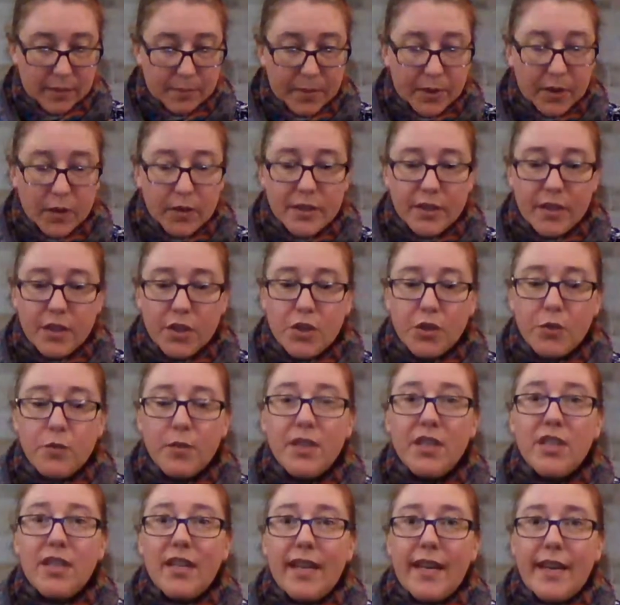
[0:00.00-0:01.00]
because the
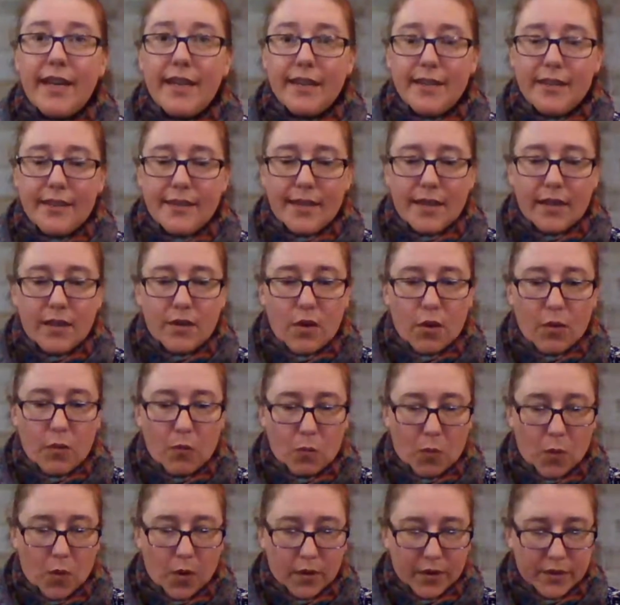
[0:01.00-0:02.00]
Jewish leaders did
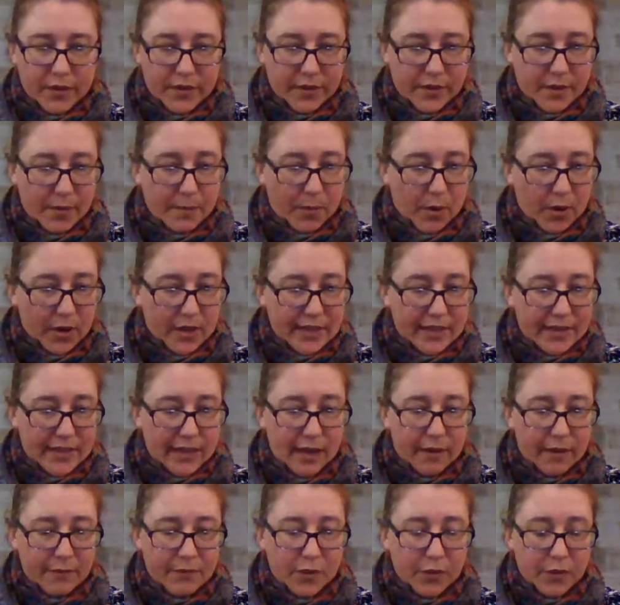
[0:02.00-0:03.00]
not want the bodies
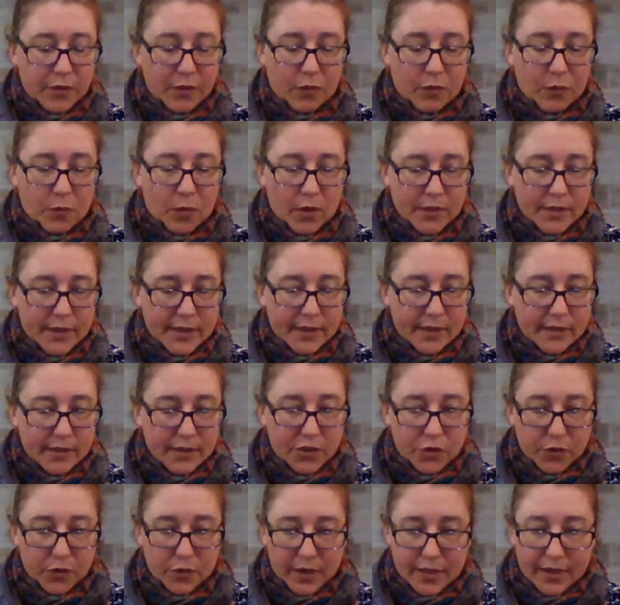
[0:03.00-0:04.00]
left on the
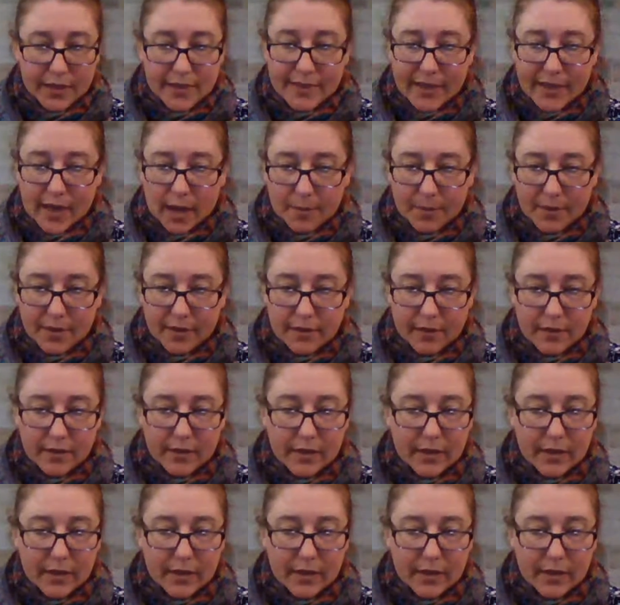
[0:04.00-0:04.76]
crosses during the Sabbath.